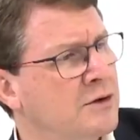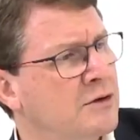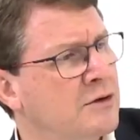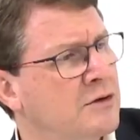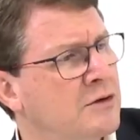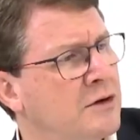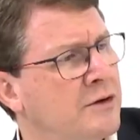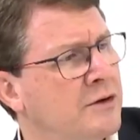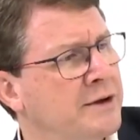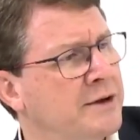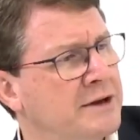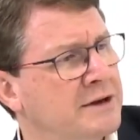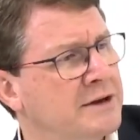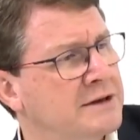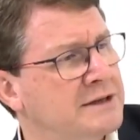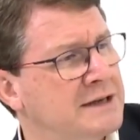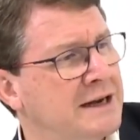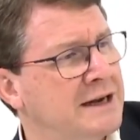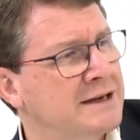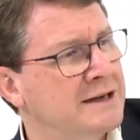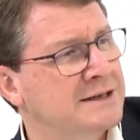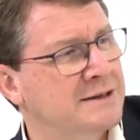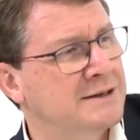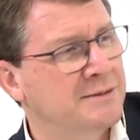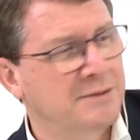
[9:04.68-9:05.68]
are you growing?
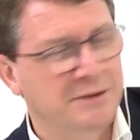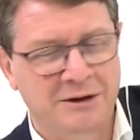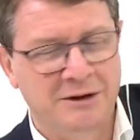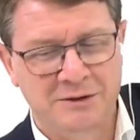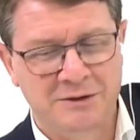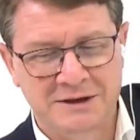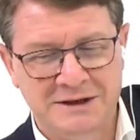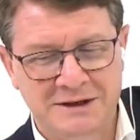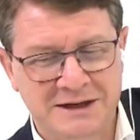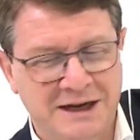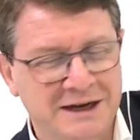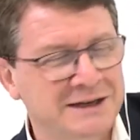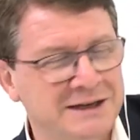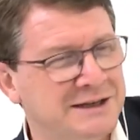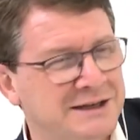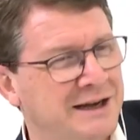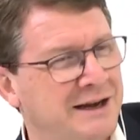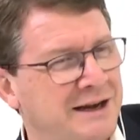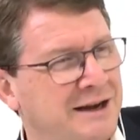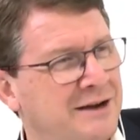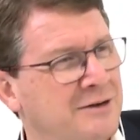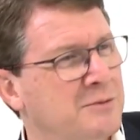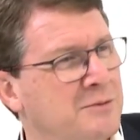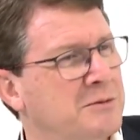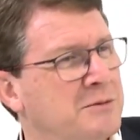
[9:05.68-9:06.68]
Tell us about the
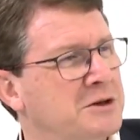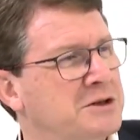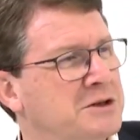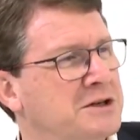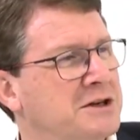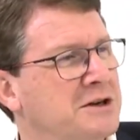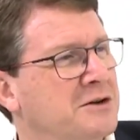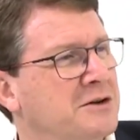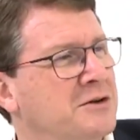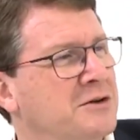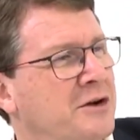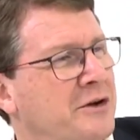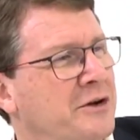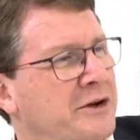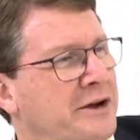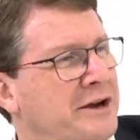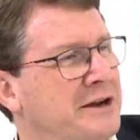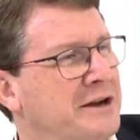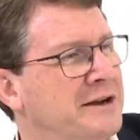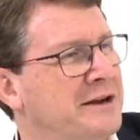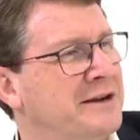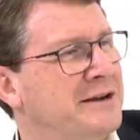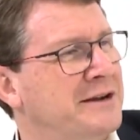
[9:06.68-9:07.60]
data. How much are you growing?